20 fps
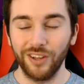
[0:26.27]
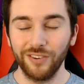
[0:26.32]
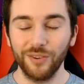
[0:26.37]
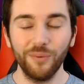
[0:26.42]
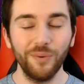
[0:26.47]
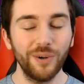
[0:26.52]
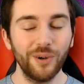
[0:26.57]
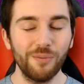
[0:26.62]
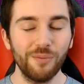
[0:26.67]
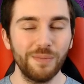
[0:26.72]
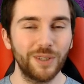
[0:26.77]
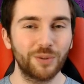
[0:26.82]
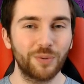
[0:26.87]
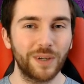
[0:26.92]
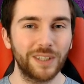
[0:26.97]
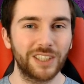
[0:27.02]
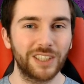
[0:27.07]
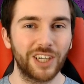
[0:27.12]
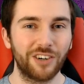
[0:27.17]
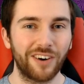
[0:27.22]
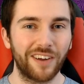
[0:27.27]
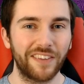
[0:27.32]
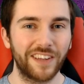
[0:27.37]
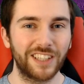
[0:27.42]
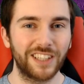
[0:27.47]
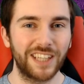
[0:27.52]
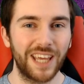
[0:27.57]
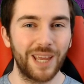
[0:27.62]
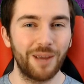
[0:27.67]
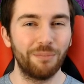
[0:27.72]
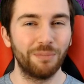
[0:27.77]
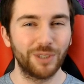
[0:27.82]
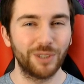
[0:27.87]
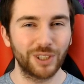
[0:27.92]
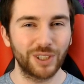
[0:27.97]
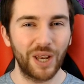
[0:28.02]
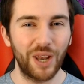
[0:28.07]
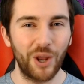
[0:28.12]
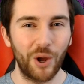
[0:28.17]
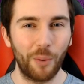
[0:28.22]
So we're going to be switching around the team
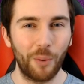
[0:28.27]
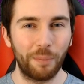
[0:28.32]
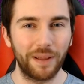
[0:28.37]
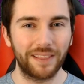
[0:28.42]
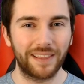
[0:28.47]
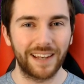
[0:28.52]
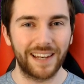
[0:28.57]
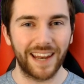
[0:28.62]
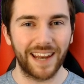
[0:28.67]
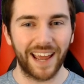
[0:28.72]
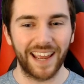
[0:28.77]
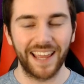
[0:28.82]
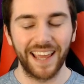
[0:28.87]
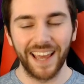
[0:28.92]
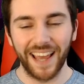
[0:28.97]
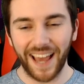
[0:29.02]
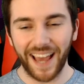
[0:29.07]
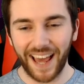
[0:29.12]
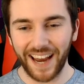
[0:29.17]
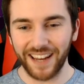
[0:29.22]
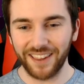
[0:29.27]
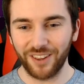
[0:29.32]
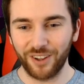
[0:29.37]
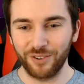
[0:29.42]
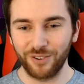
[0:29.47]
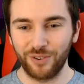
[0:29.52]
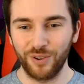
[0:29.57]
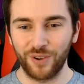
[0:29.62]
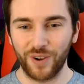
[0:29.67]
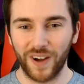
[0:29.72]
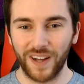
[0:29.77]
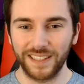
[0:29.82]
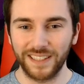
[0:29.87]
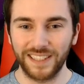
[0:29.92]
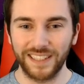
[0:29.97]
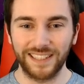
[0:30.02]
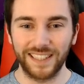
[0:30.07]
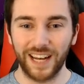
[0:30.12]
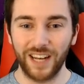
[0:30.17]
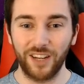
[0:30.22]
just a little bit today, adding those two guys
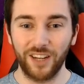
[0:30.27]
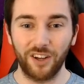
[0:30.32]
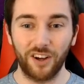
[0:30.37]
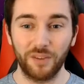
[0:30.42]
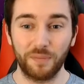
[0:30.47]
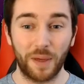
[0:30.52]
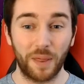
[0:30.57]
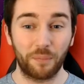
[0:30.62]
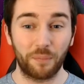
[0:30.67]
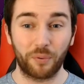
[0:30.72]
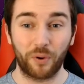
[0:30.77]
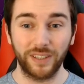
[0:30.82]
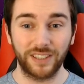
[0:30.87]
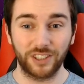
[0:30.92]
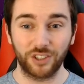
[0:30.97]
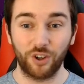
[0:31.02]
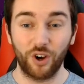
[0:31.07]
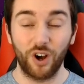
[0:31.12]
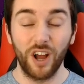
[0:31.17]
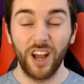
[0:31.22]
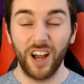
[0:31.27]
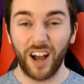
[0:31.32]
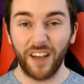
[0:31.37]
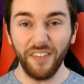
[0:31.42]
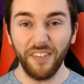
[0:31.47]
in, telling you guys about the price I got.